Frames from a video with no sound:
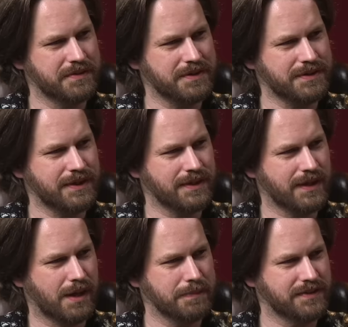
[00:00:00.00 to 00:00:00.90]
was always like the
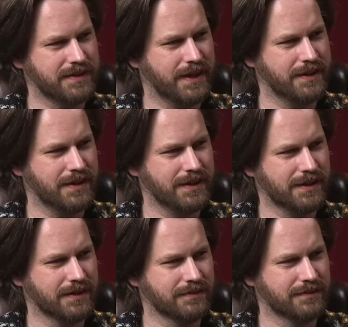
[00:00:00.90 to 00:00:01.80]
comic
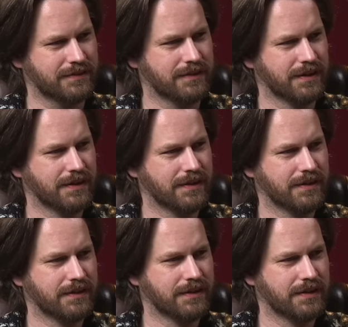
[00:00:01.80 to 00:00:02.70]
sidekick. And yeah, maybe like Honey, I
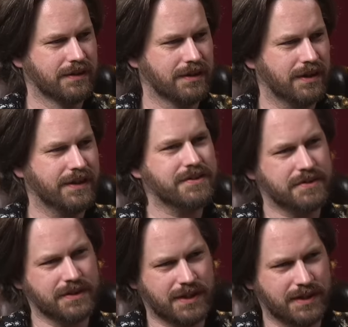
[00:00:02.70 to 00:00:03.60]
Shrunk the Kids Honey, or I
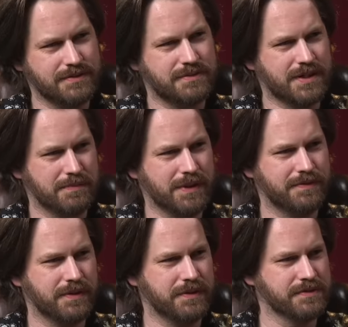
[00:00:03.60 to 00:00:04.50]
Shrunk something. the Kids, which came out a
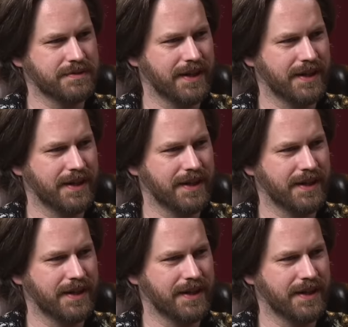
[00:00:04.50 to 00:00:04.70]
few years